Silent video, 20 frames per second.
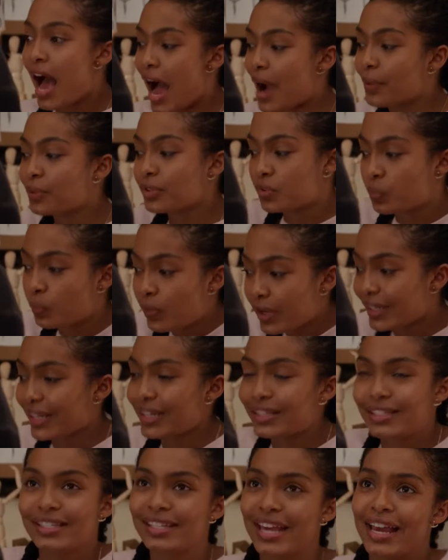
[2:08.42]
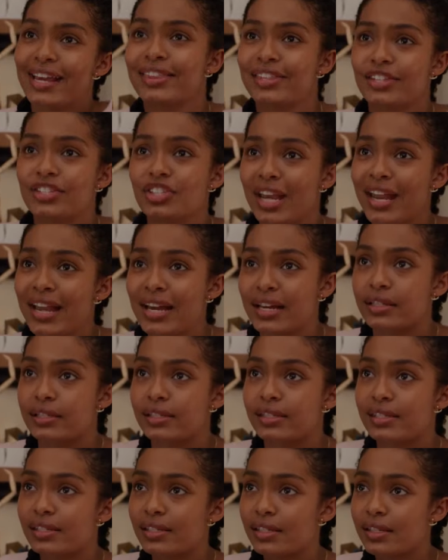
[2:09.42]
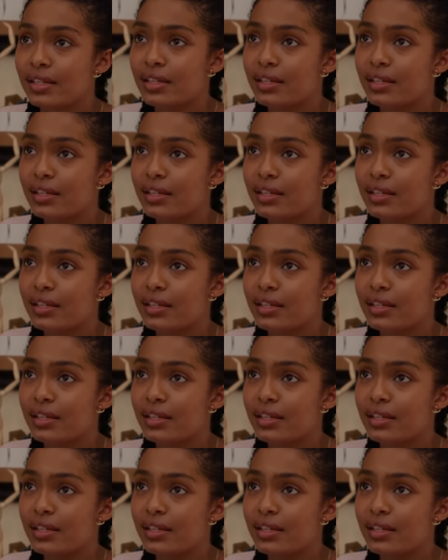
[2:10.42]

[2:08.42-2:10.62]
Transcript: I was willing to take the chance.